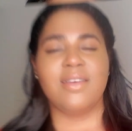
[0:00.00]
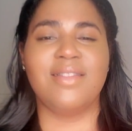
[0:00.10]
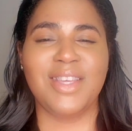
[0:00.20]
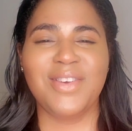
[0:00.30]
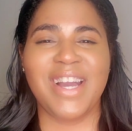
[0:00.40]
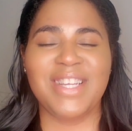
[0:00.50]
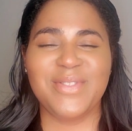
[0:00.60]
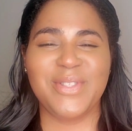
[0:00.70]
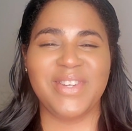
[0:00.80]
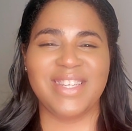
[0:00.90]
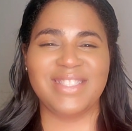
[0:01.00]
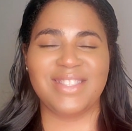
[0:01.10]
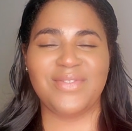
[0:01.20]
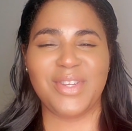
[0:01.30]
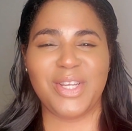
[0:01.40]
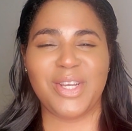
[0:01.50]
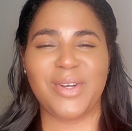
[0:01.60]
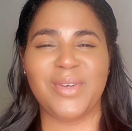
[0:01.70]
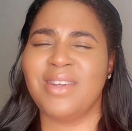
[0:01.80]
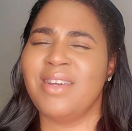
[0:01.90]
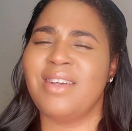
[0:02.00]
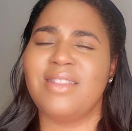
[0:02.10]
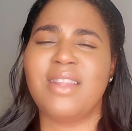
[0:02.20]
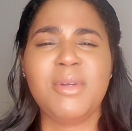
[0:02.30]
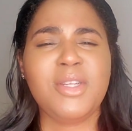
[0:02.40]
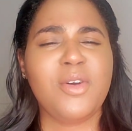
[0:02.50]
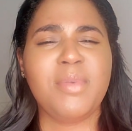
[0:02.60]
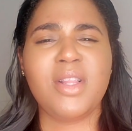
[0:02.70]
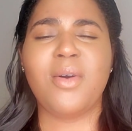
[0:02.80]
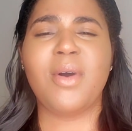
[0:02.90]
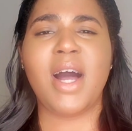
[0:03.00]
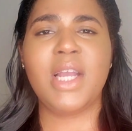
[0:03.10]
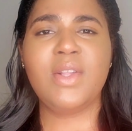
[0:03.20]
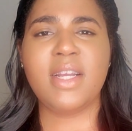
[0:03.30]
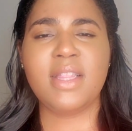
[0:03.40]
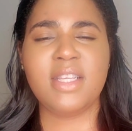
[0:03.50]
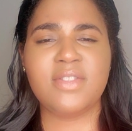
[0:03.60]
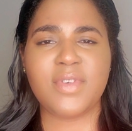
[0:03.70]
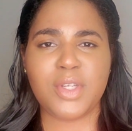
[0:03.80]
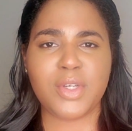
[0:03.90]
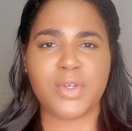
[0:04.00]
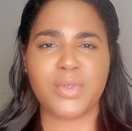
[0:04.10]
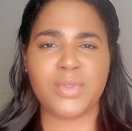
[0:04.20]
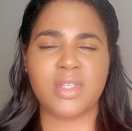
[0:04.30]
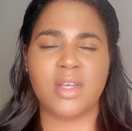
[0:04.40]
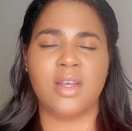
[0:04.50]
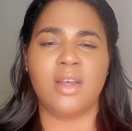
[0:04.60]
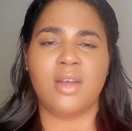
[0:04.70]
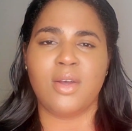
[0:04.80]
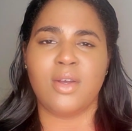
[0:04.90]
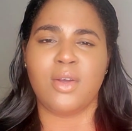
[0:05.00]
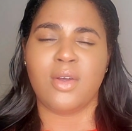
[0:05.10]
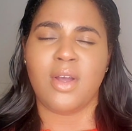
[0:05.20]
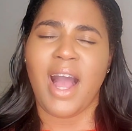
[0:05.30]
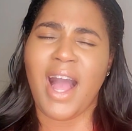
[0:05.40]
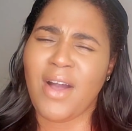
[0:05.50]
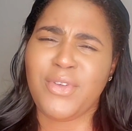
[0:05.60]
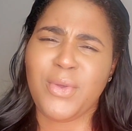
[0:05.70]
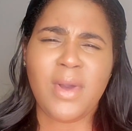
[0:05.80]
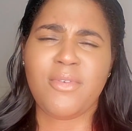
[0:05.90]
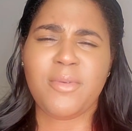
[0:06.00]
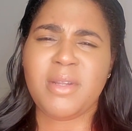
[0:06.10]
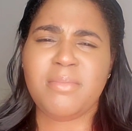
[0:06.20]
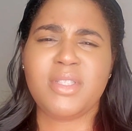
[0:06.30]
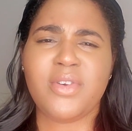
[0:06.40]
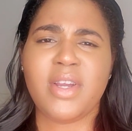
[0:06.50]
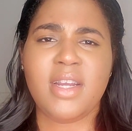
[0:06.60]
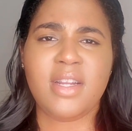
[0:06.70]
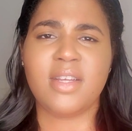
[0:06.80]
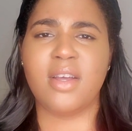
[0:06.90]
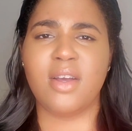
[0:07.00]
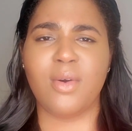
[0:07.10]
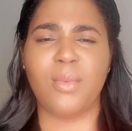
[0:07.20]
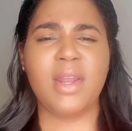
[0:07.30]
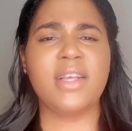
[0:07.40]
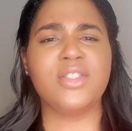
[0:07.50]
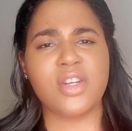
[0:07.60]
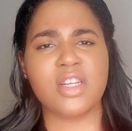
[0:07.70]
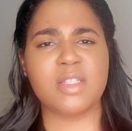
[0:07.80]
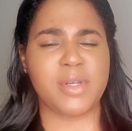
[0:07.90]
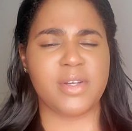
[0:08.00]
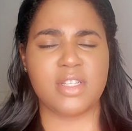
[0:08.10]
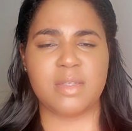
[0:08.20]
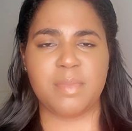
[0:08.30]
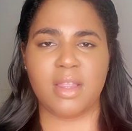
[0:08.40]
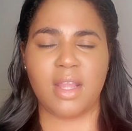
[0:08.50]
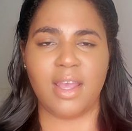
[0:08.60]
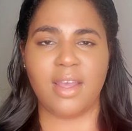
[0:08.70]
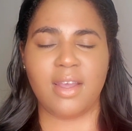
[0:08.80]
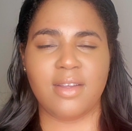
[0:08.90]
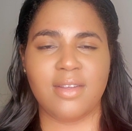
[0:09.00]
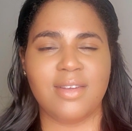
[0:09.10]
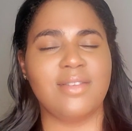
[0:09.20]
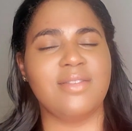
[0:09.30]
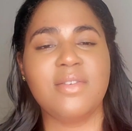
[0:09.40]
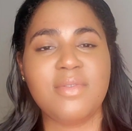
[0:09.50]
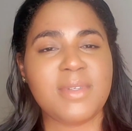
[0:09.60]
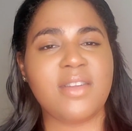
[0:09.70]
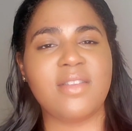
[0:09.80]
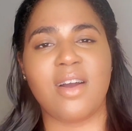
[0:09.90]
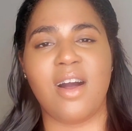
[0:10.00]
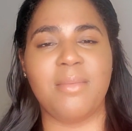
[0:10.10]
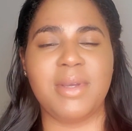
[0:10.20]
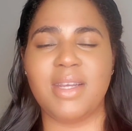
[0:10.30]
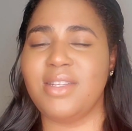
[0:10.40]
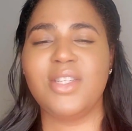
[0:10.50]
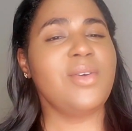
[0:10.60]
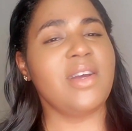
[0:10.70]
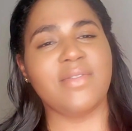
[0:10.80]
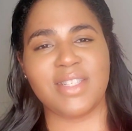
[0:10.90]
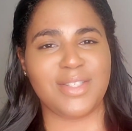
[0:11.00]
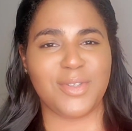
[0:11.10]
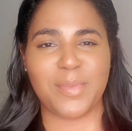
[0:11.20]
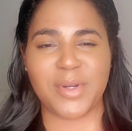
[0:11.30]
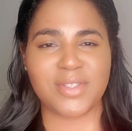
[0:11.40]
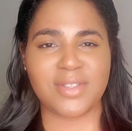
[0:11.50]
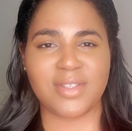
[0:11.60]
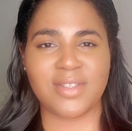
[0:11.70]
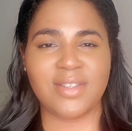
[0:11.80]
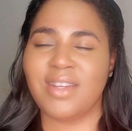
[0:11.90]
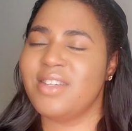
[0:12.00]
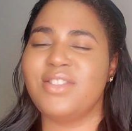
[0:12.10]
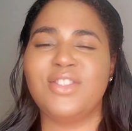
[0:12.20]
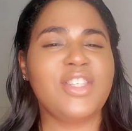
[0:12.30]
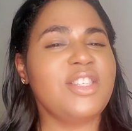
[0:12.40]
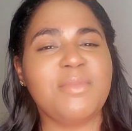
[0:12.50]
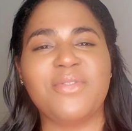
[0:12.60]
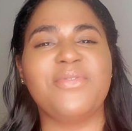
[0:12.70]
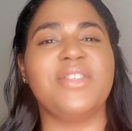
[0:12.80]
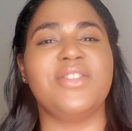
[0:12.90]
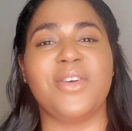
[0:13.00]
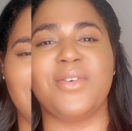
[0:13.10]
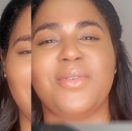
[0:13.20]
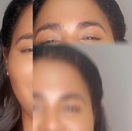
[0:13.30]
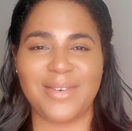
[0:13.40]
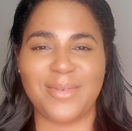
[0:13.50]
Thank you guys for tuning into the video. Let me know below how you like these videos. Have you ever been betrayed? What has your experience been like? Leave them down in the comment. You don't have to get too personal. Judgment-free zone.